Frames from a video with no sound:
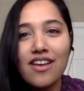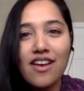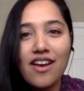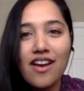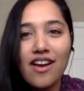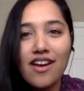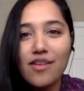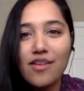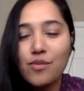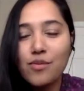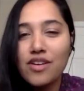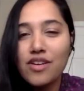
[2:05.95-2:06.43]

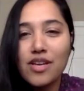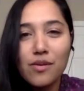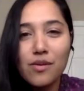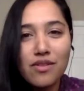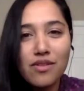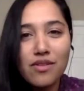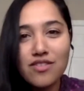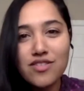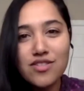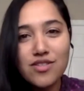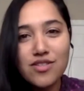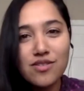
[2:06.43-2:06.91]
and working with
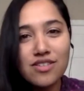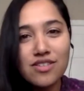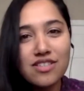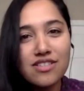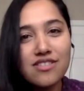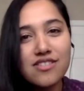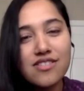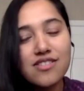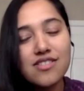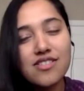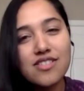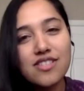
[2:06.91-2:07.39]
the
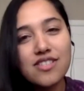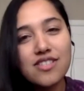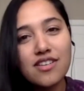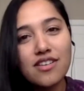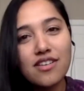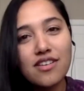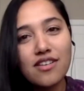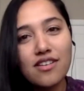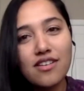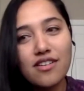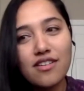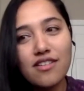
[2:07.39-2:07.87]
students
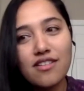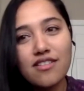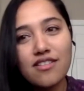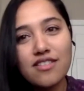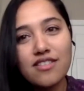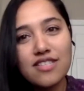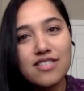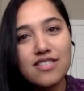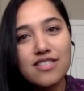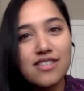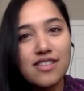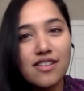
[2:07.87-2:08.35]
to
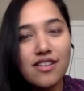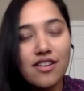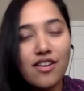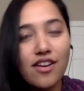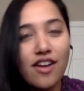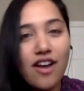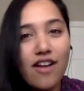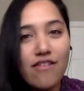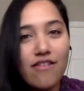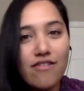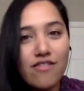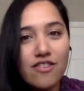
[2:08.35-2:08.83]
see their
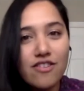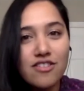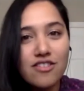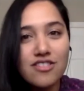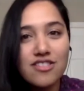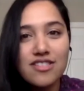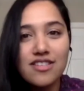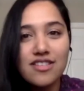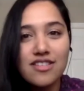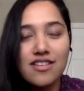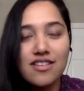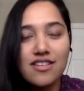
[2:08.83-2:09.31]
efforts
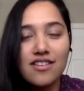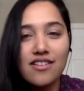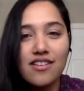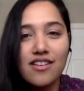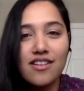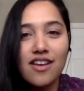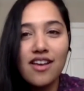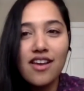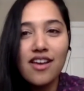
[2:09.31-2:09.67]
and